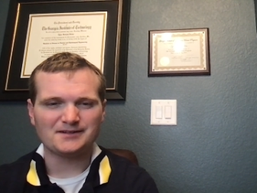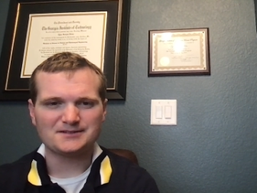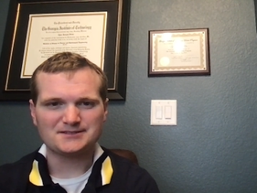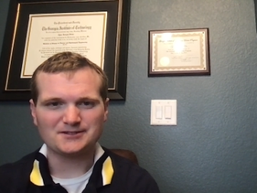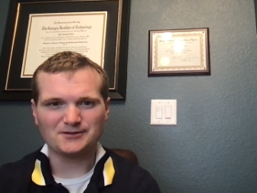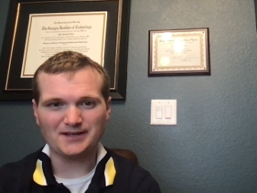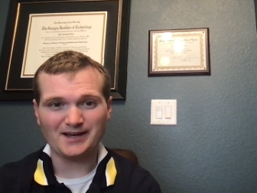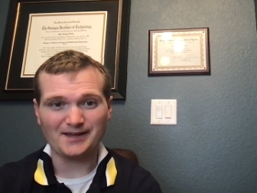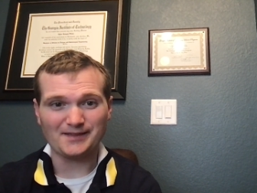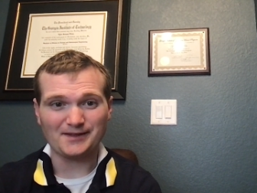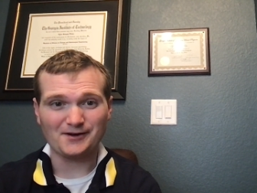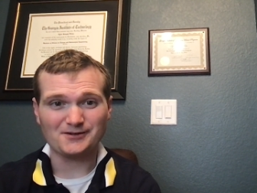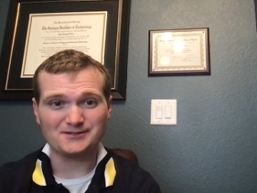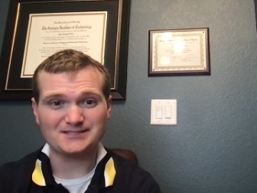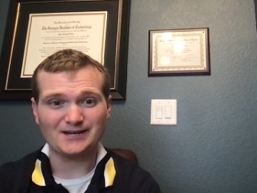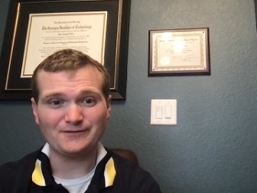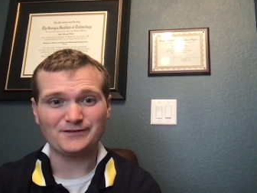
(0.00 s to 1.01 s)
so yeah, they
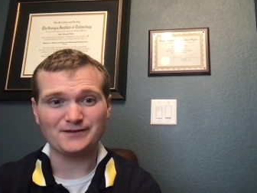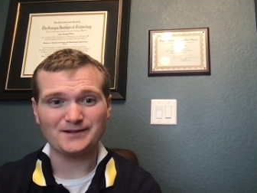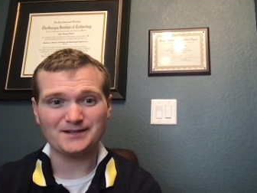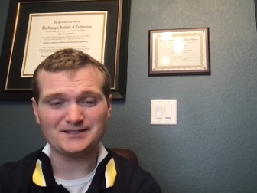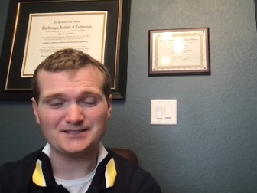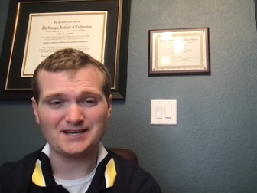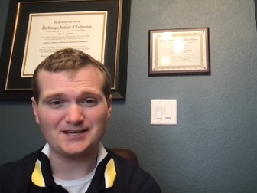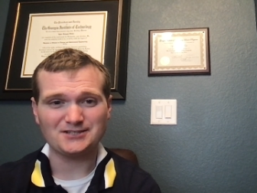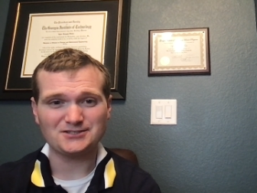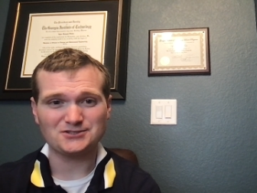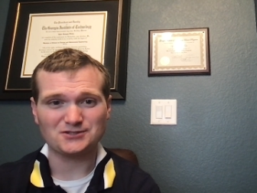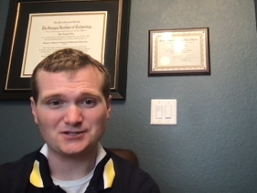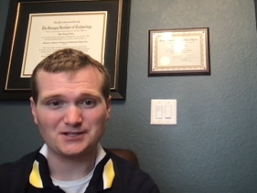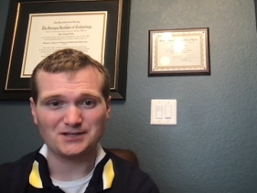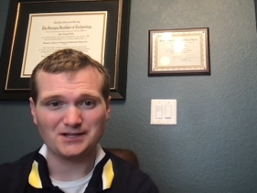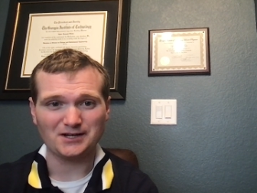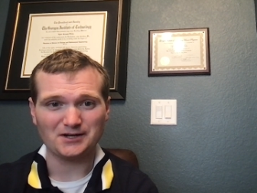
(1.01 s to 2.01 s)
are definitely danger
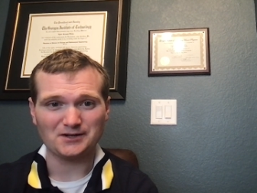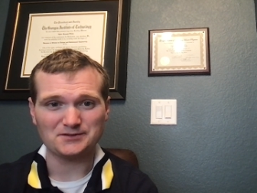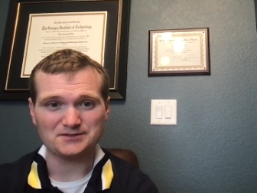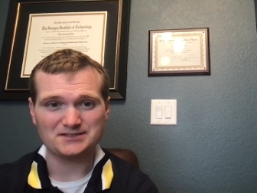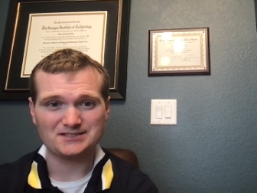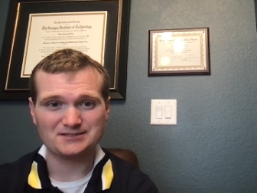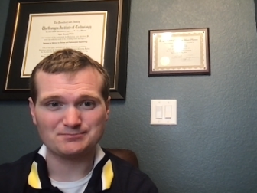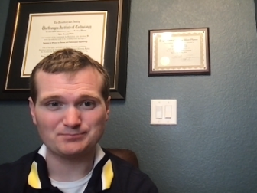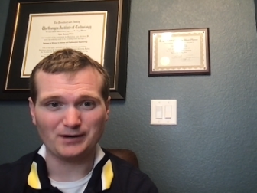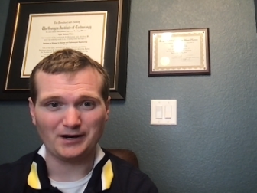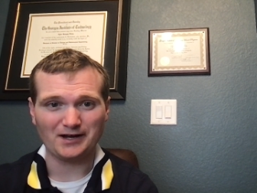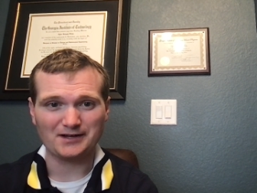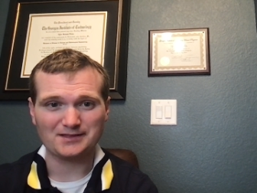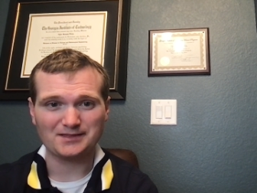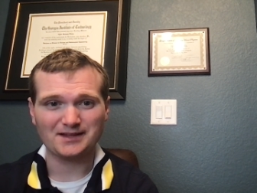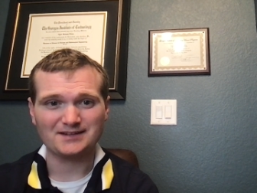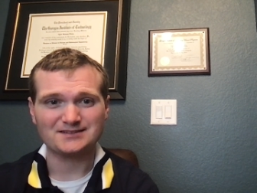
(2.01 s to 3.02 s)
close,
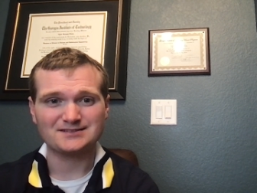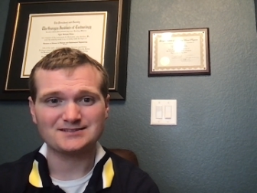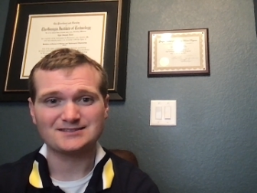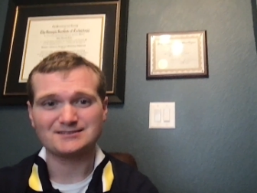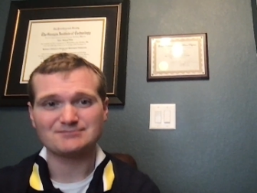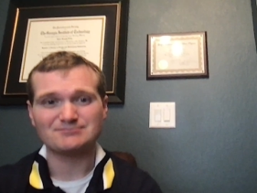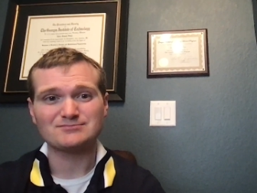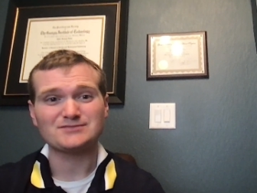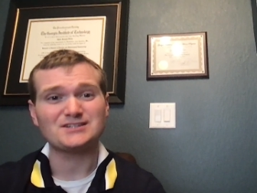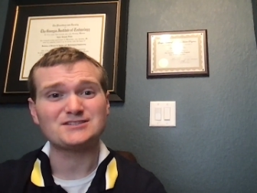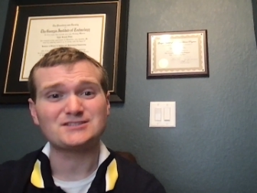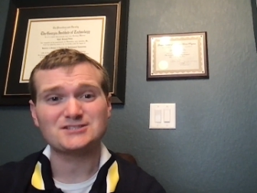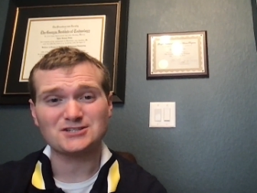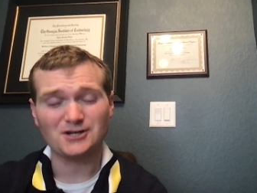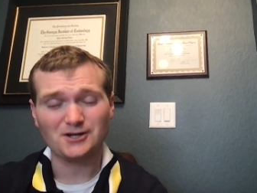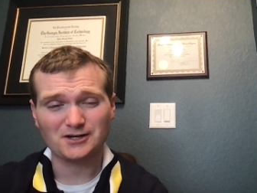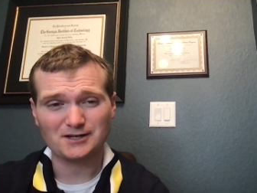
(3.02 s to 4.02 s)
but let's
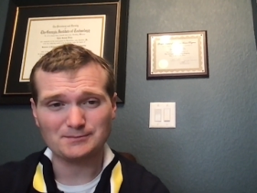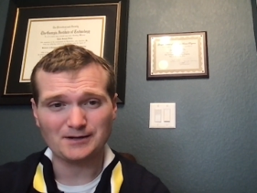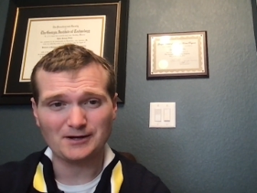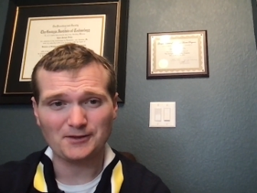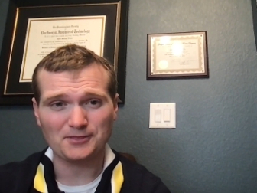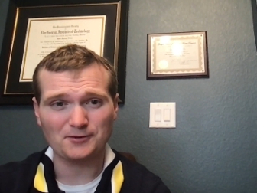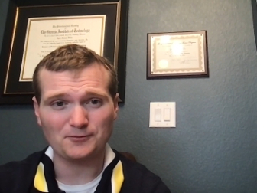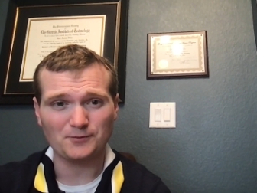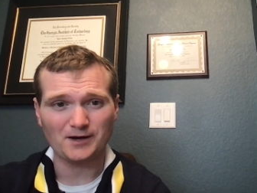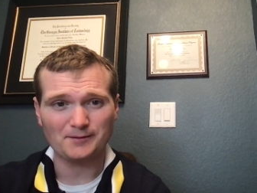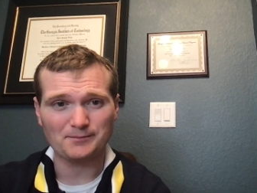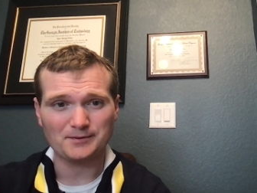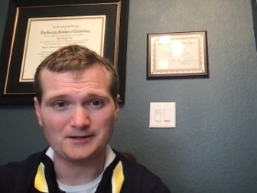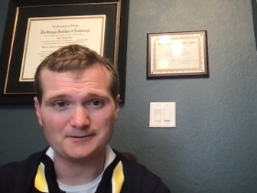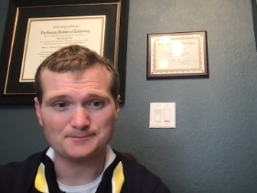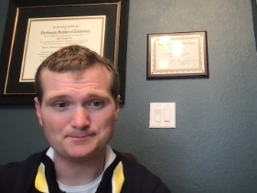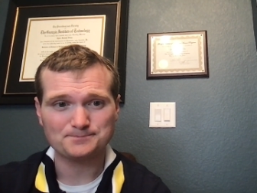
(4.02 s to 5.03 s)
let's talk about the
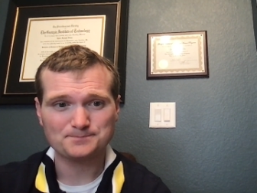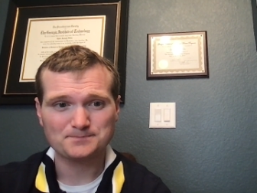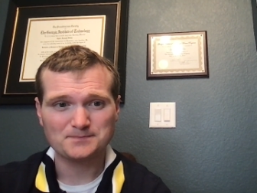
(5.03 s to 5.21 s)
weapon.